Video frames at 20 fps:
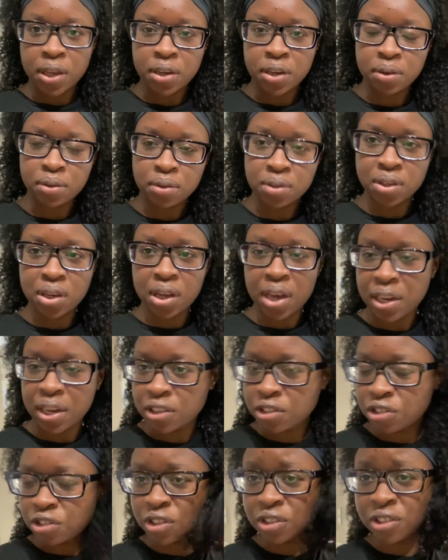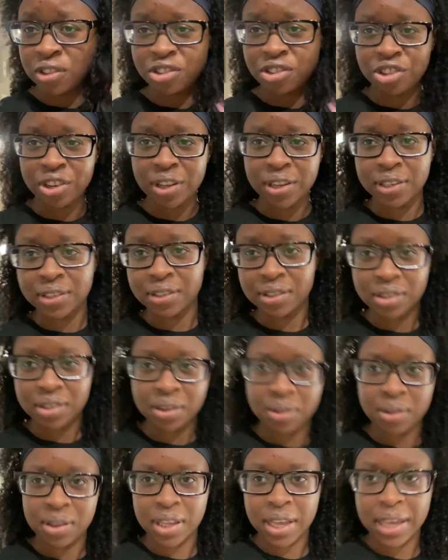and kind of just chill
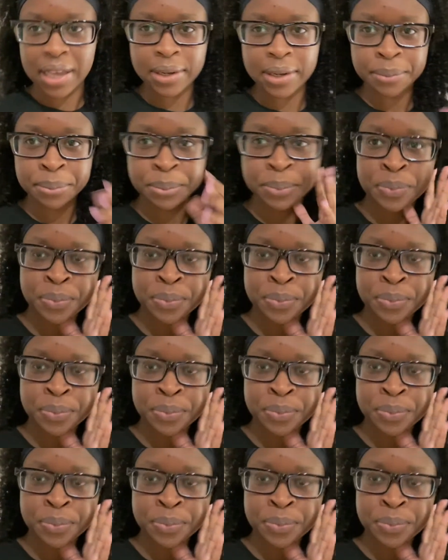until then.